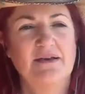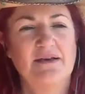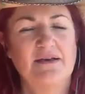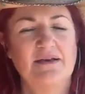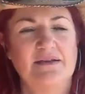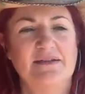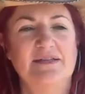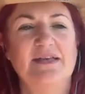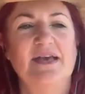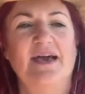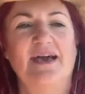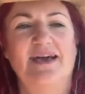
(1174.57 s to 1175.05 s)

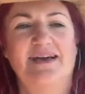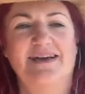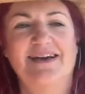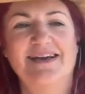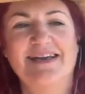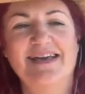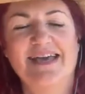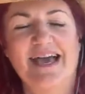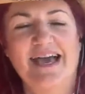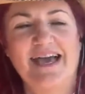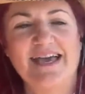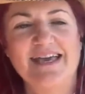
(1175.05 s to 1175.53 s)
Yeah.
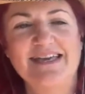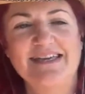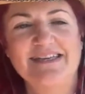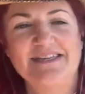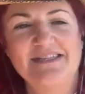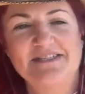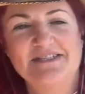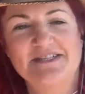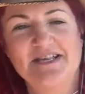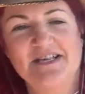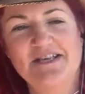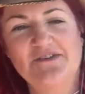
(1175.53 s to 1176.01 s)
Okay.
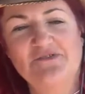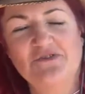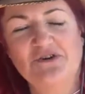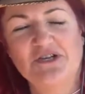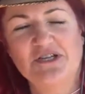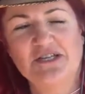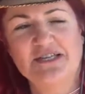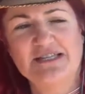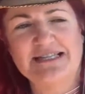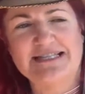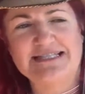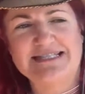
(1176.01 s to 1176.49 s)
So you've got
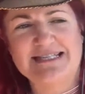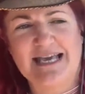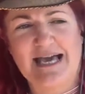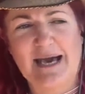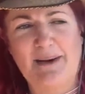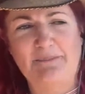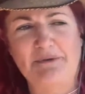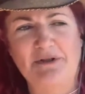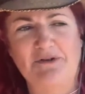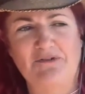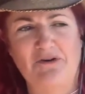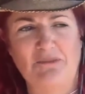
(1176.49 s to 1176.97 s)
there's a
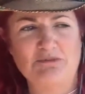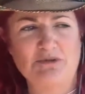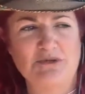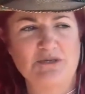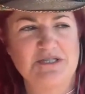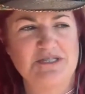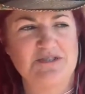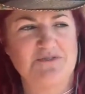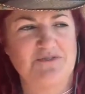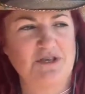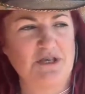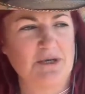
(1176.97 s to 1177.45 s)
couple of
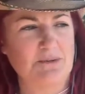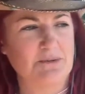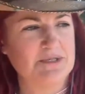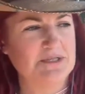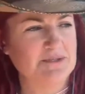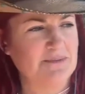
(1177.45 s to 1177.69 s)
options for you as